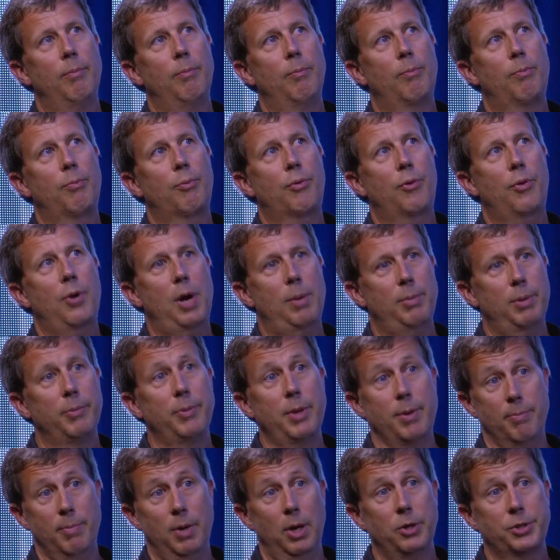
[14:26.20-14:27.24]
probably
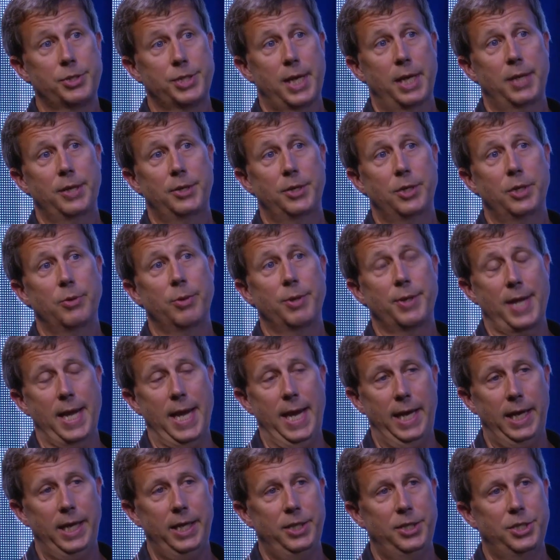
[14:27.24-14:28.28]
most had to do with
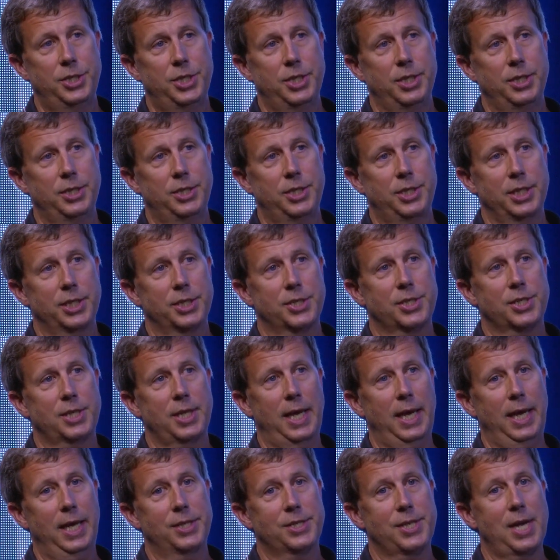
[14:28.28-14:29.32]
age. Just
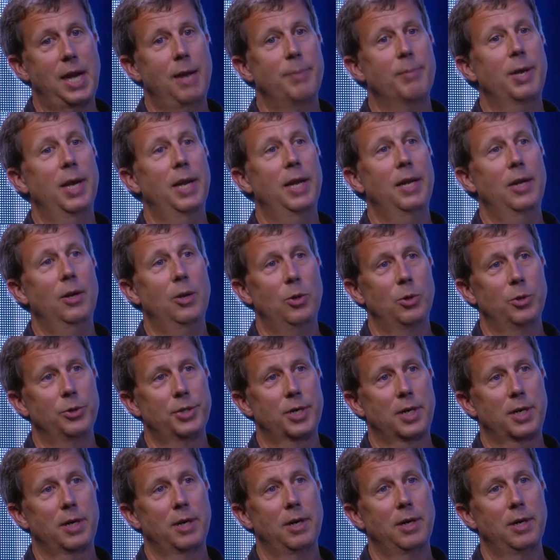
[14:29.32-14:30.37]
as I'm getting
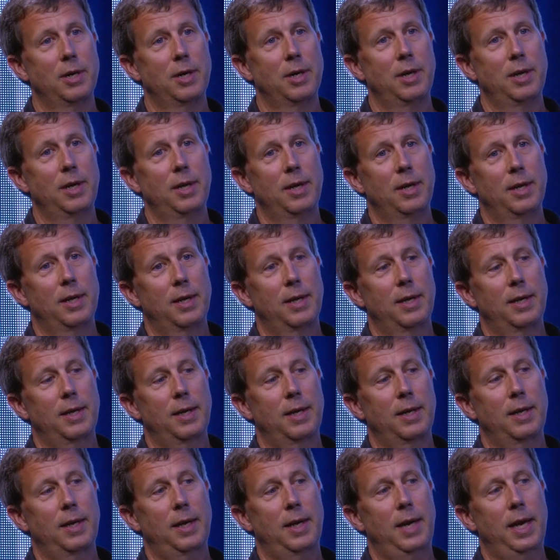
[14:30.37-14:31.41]
older,
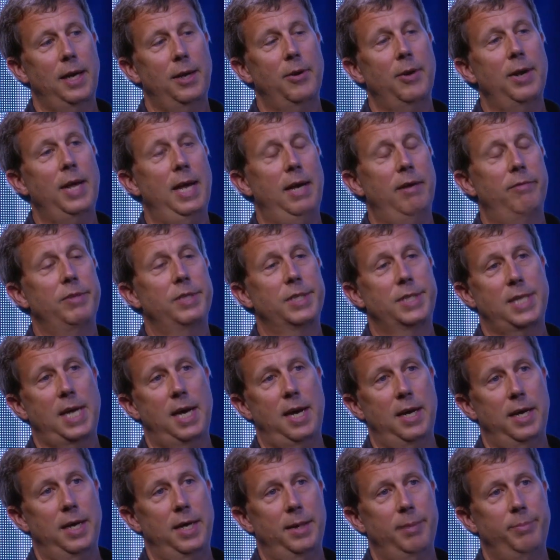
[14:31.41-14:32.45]
I don't have the
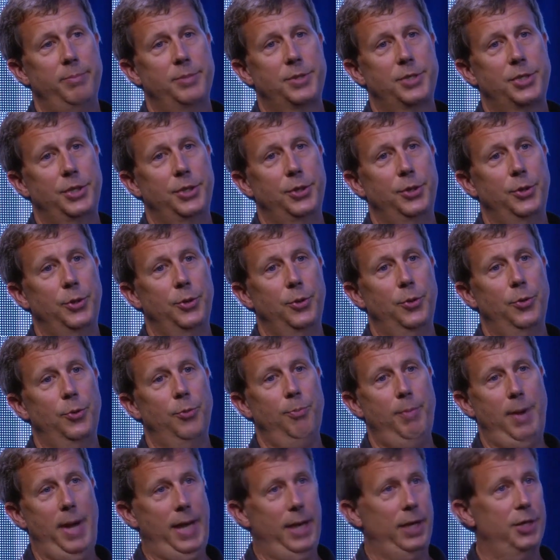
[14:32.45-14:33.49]
time to
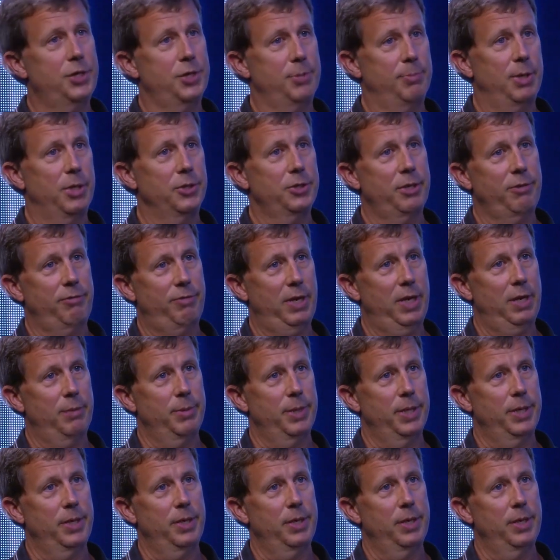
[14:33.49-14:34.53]
manage the
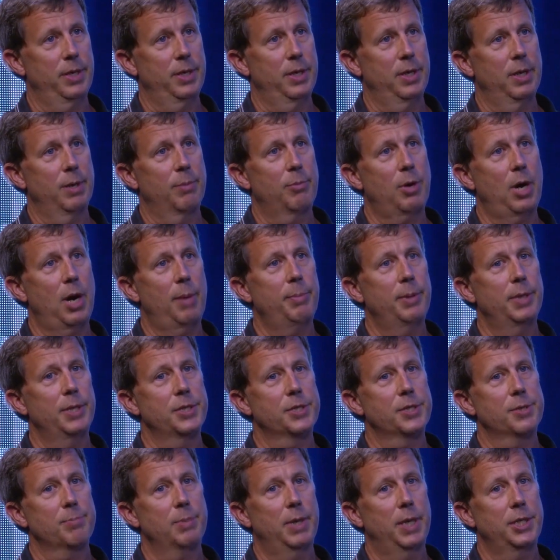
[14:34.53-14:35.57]
multifamily properties
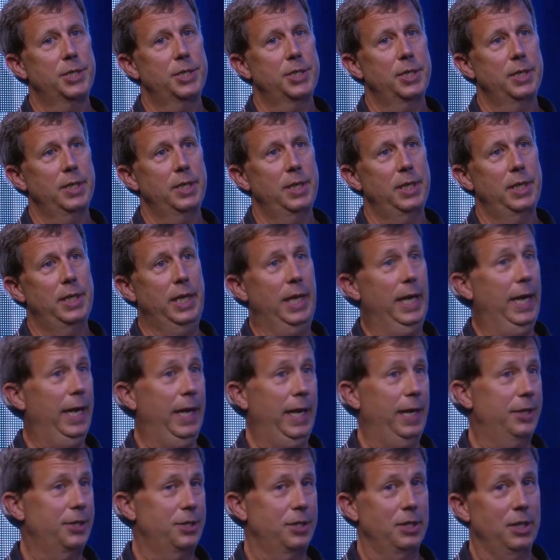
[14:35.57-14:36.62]
as much.
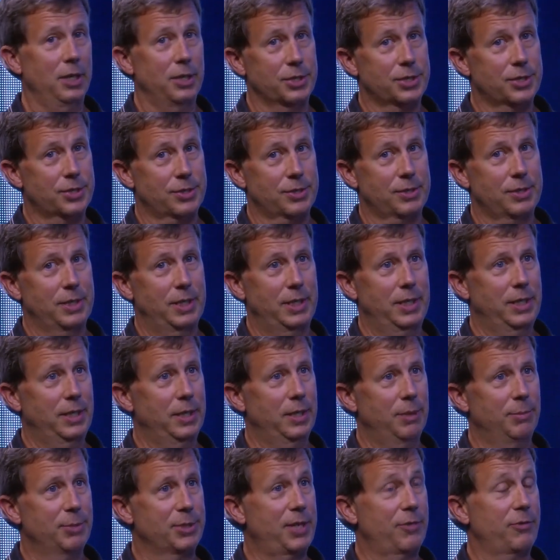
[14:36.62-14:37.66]
As you know, you
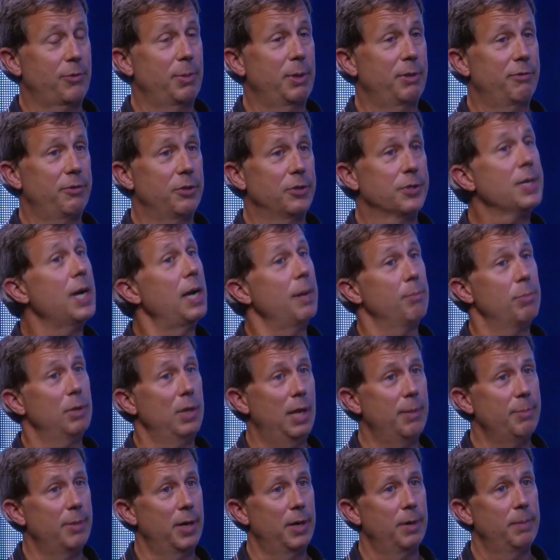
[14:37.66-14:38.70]
almost have to be a full-time
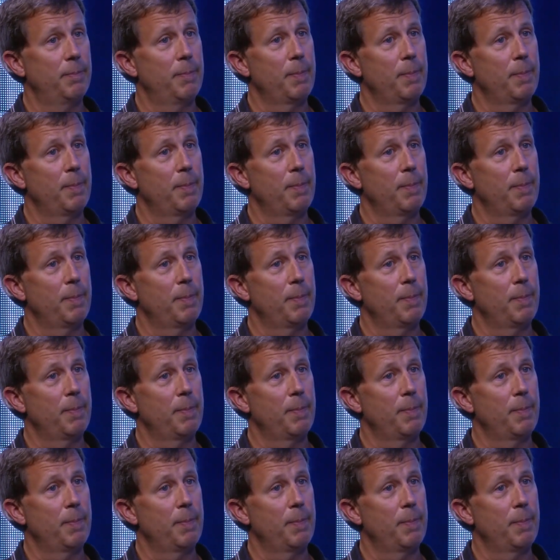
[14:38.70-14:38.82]
plumber